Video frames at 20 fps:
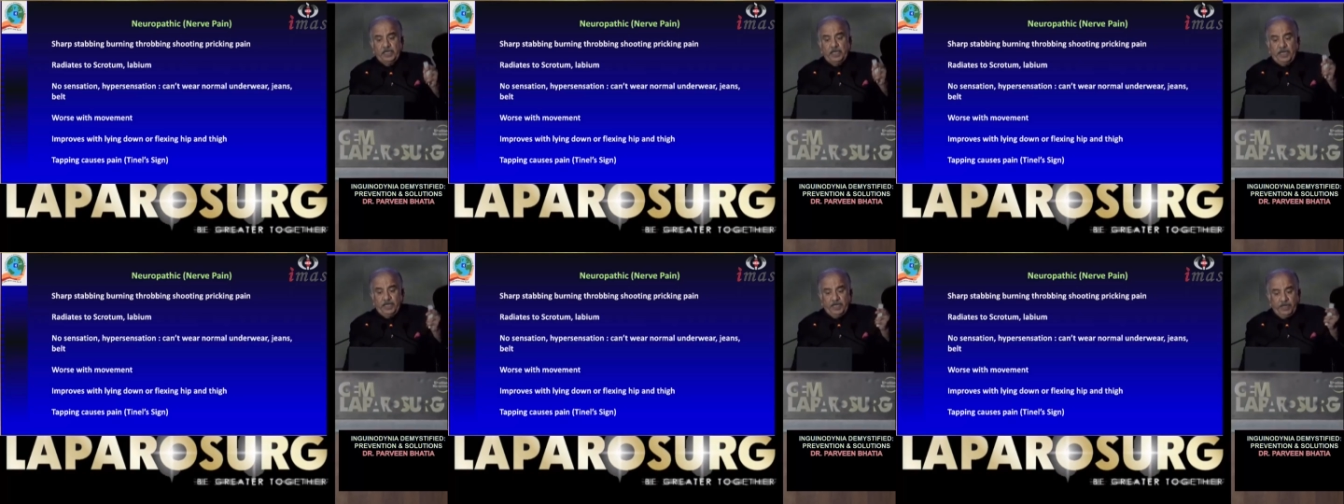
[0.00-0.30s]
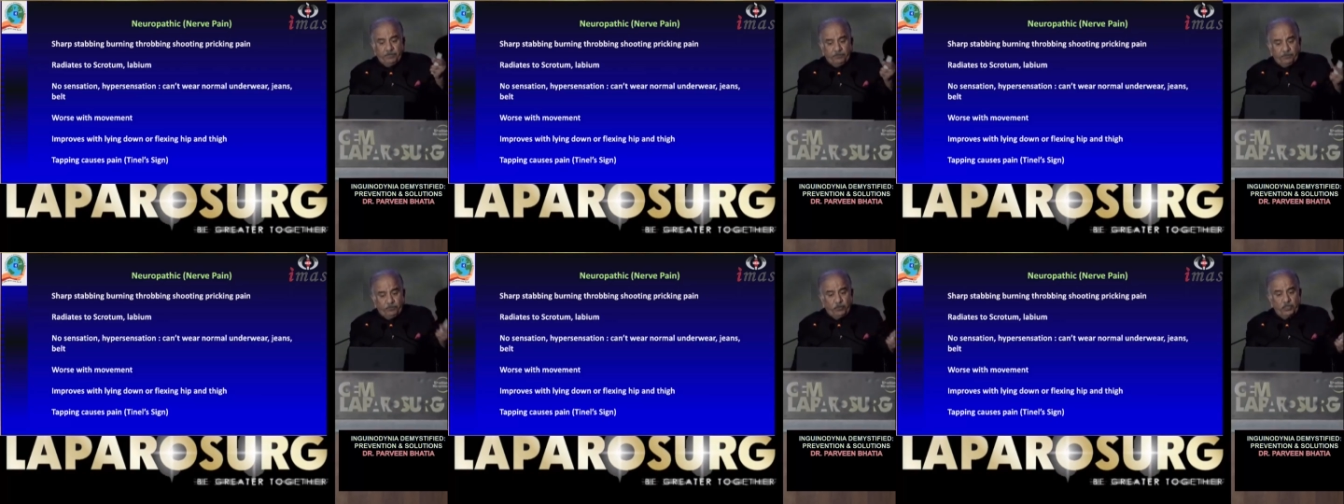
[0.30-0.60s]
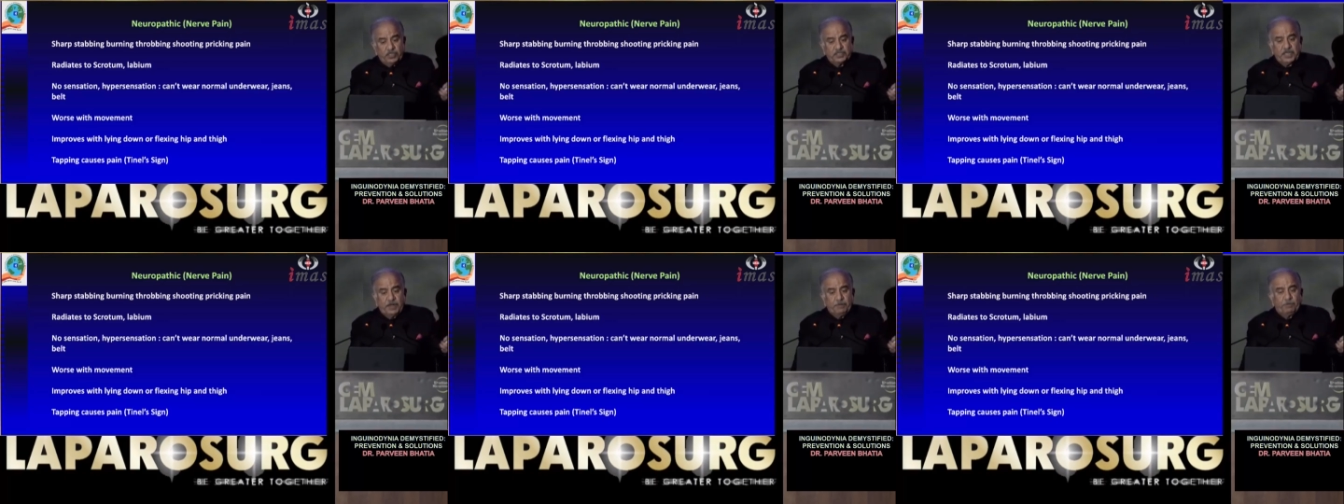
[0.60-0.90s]
If for
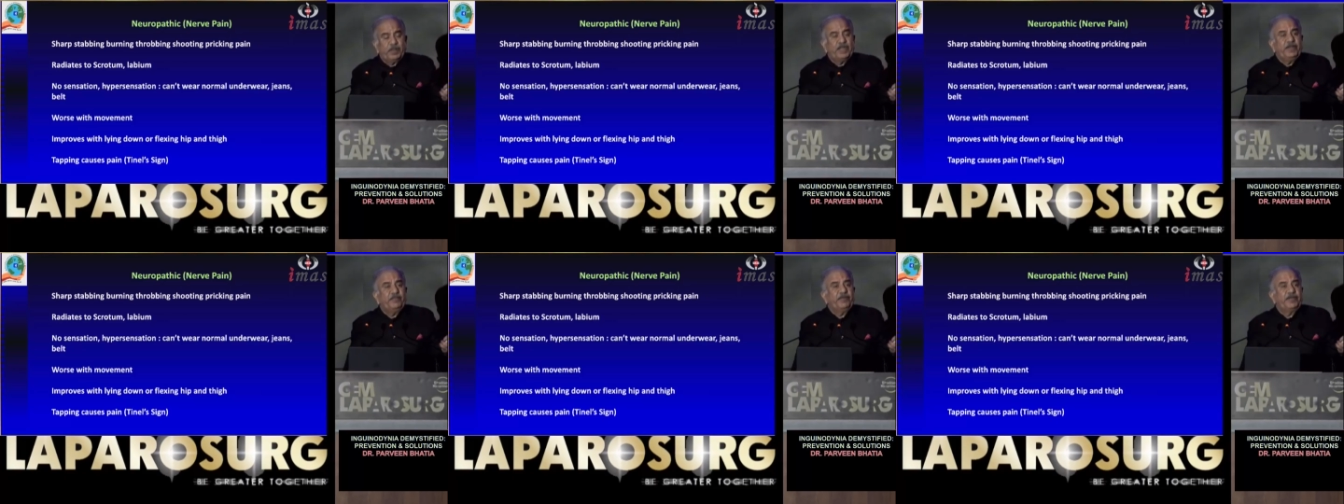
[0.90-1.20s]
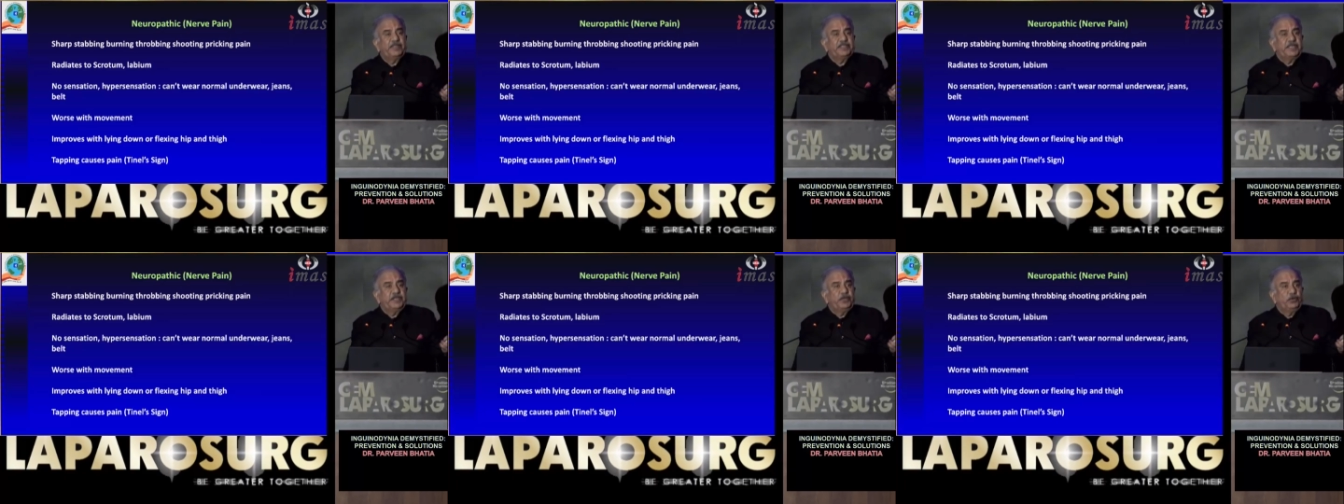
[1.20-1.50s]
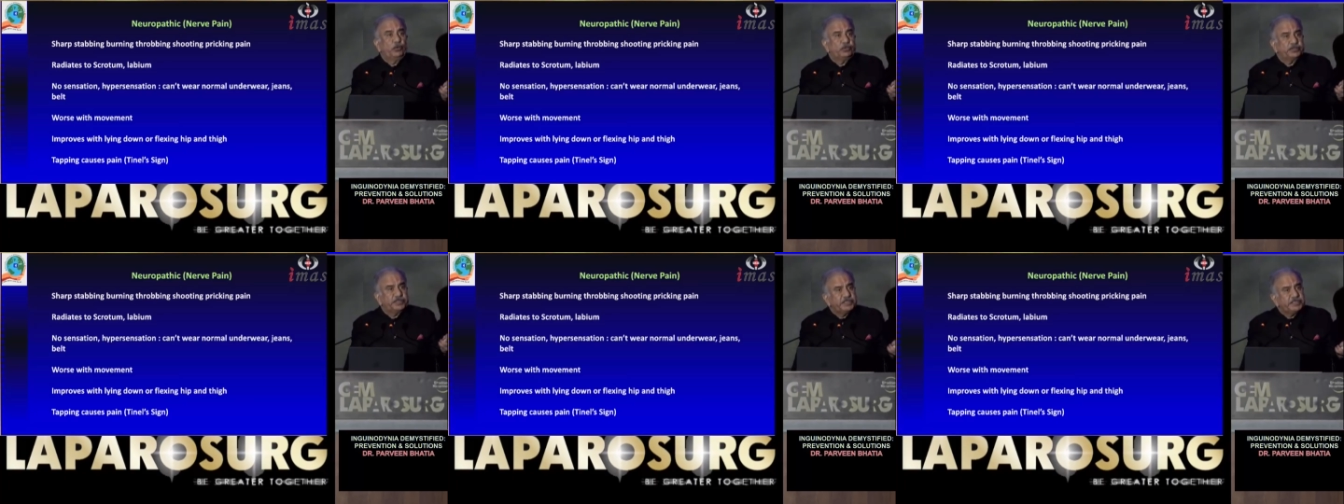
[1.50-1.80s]
example, if it is a
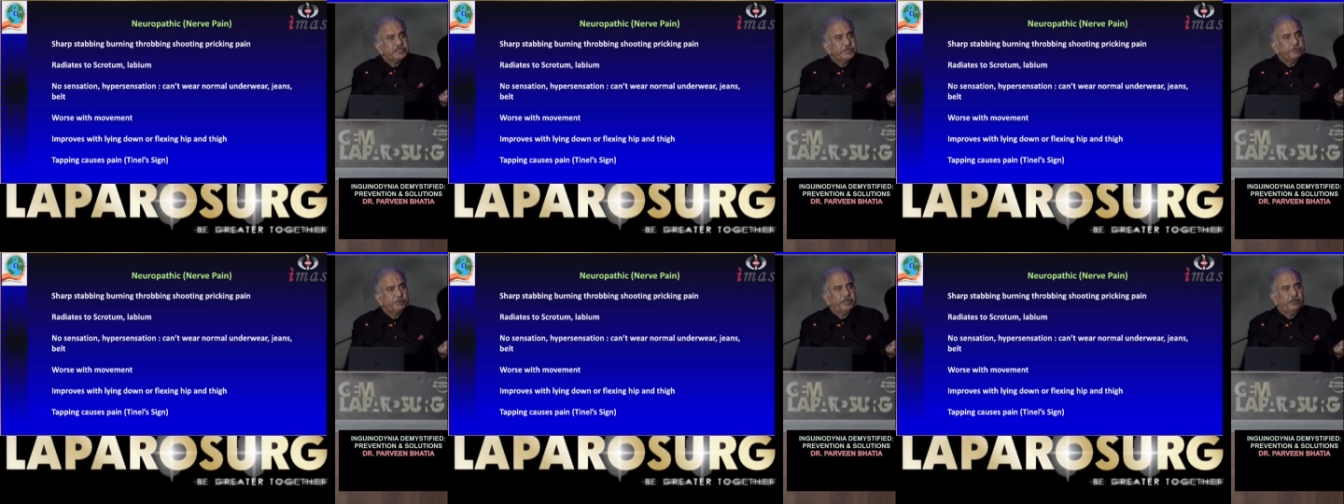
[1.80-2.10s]
nociceptive